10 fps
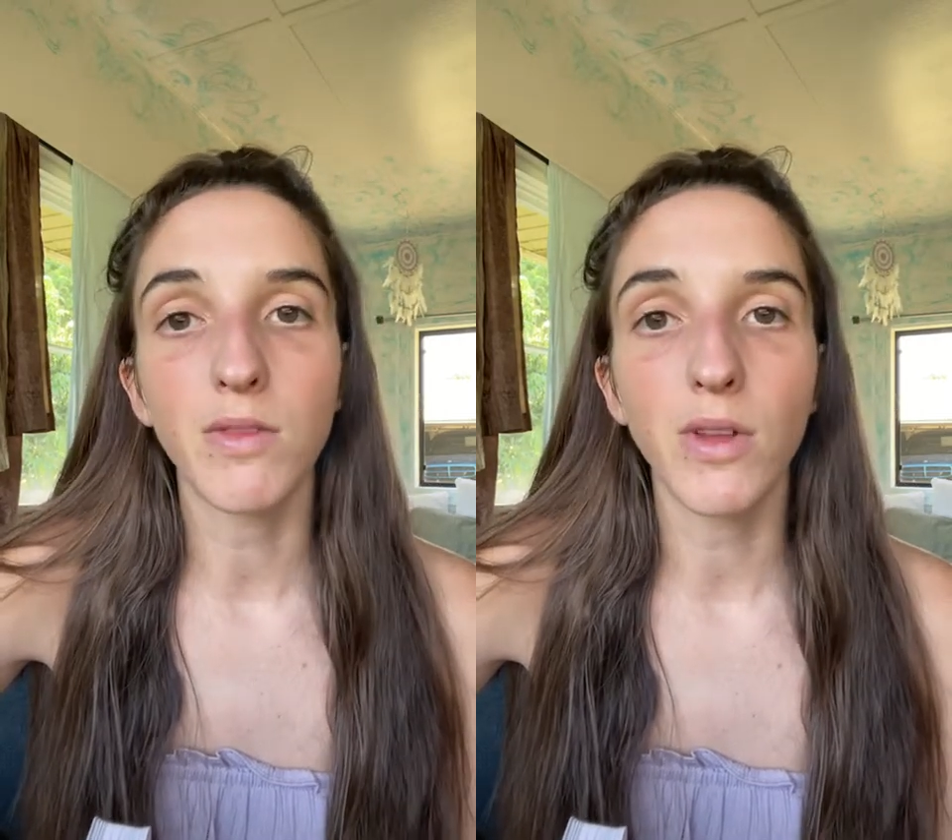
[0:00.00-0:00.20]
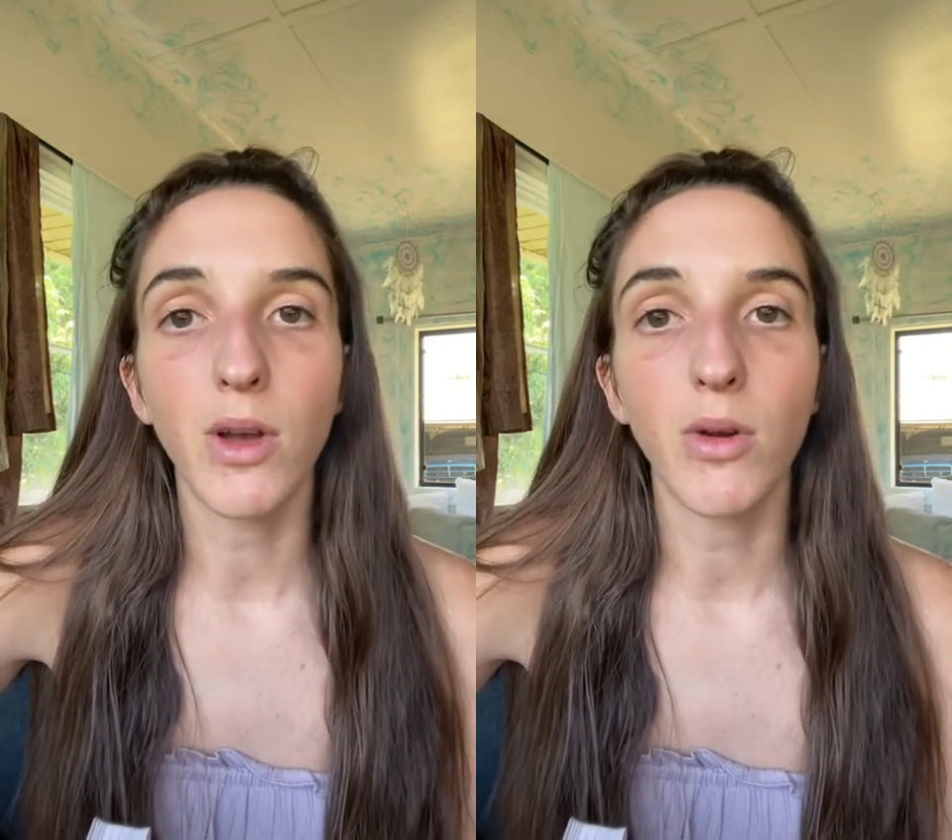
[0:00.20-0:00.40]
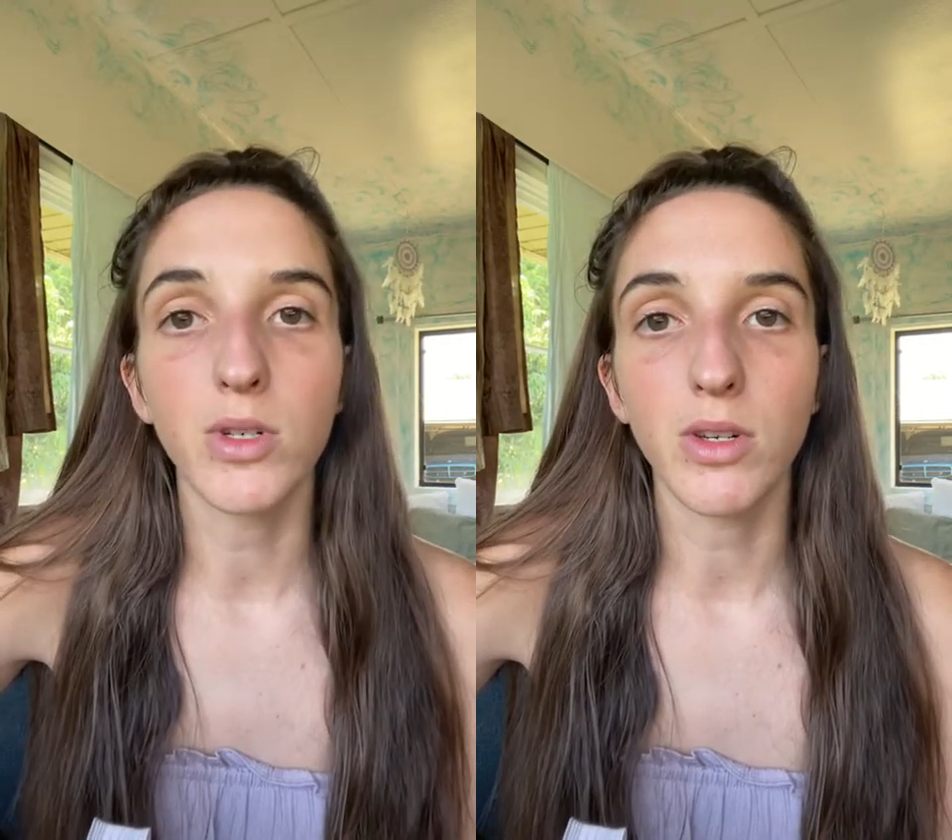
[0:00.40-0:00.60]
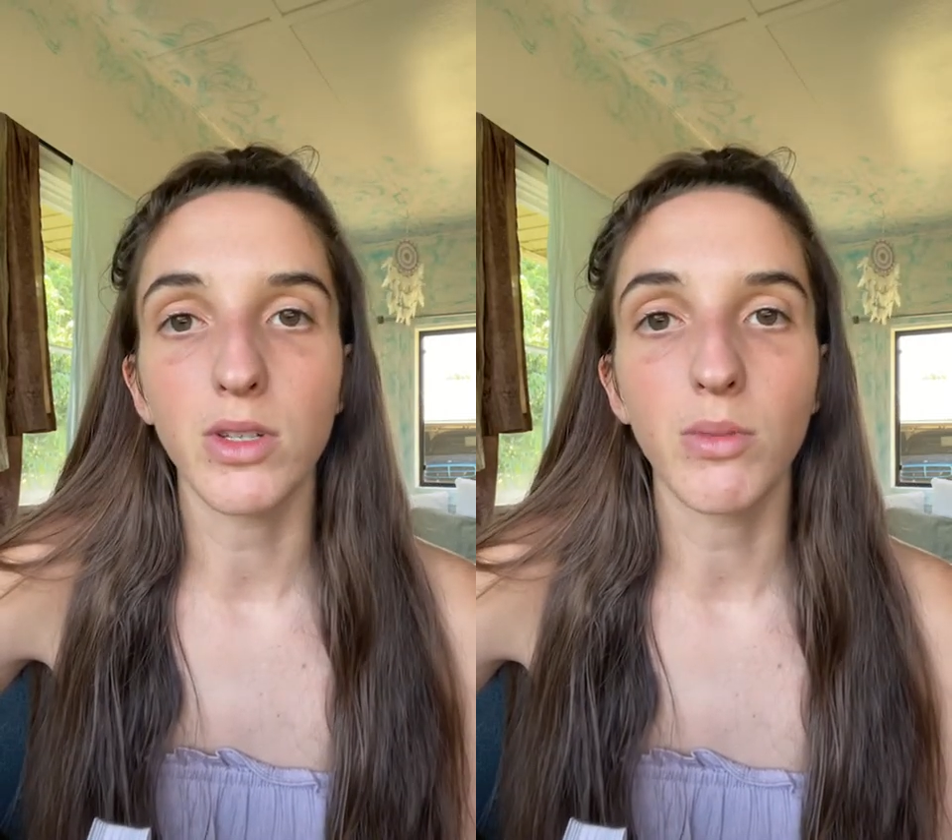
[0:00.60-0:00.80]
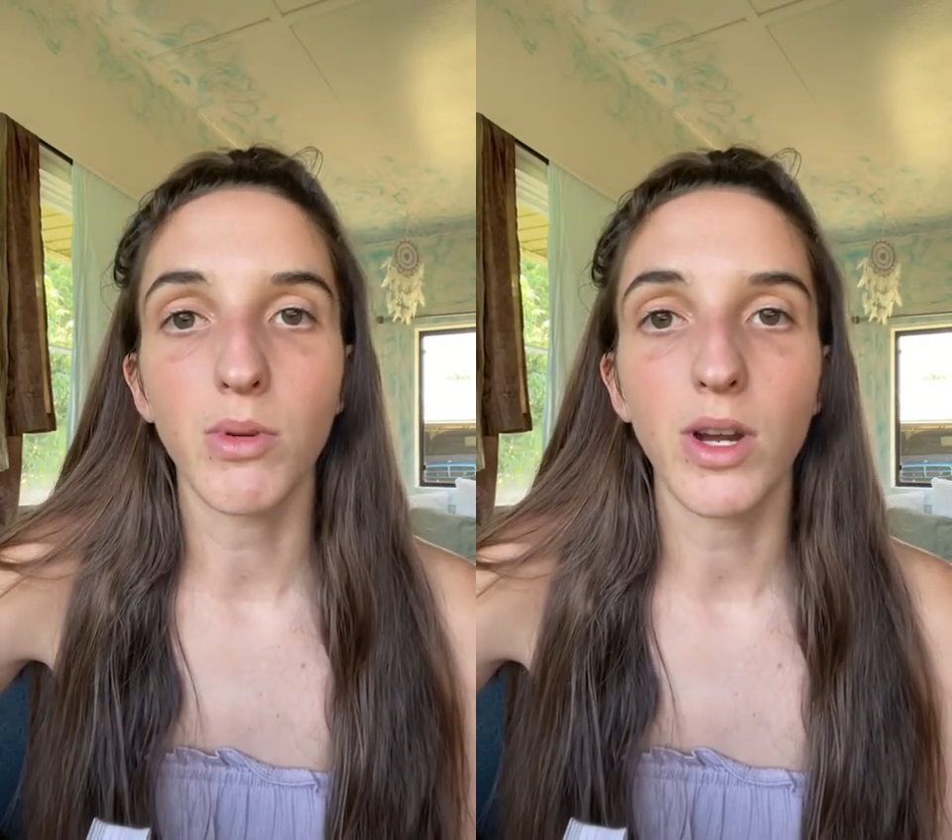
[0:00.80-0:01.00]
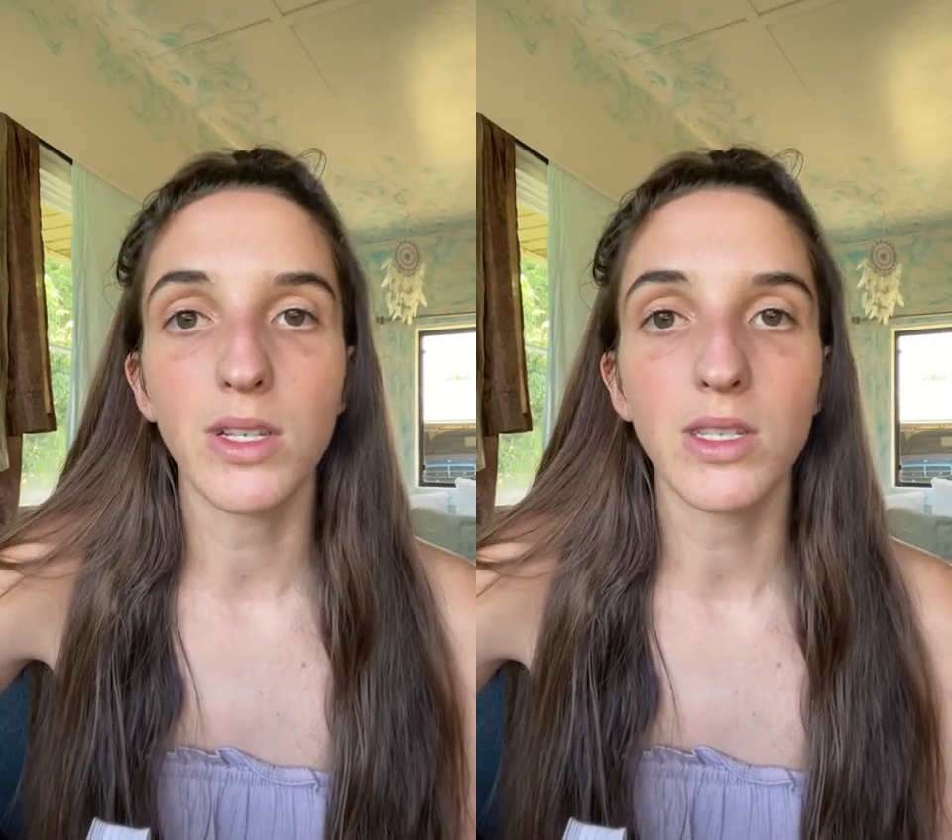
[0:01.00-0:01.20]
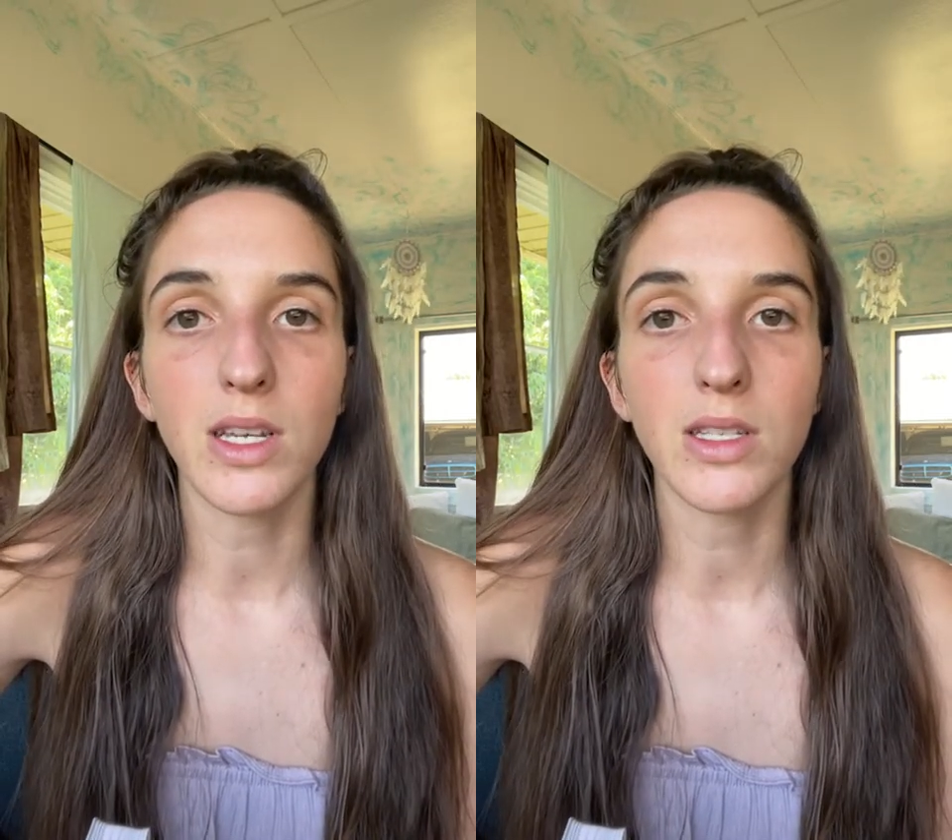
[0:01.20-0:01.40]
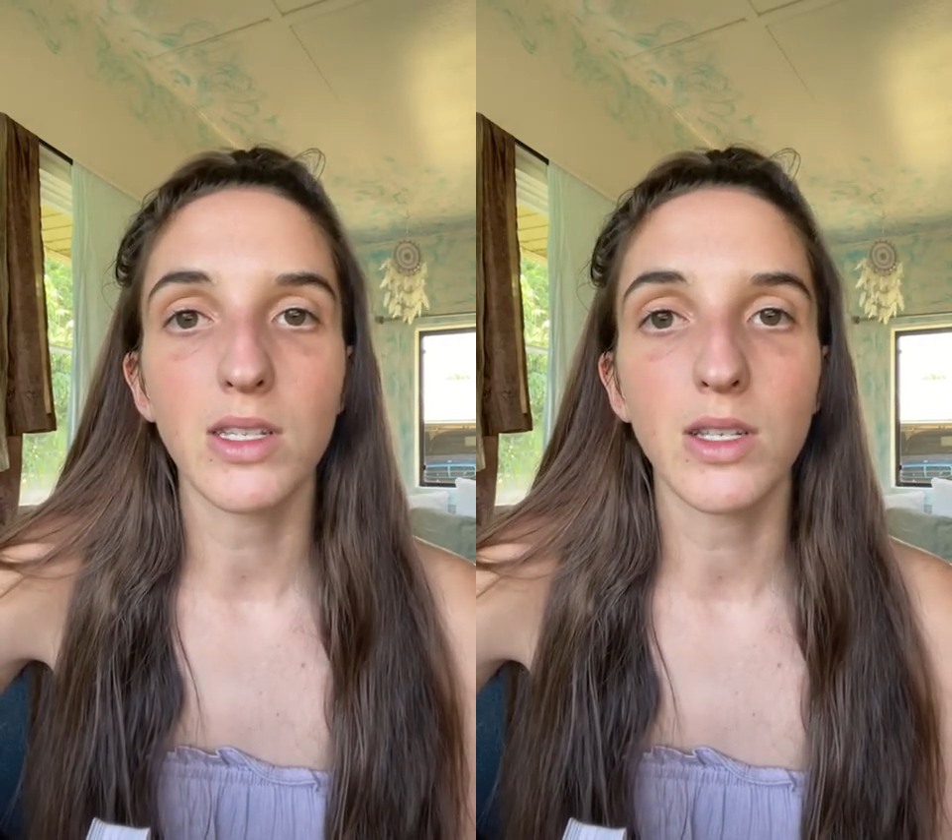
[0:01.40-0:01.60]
flow during the process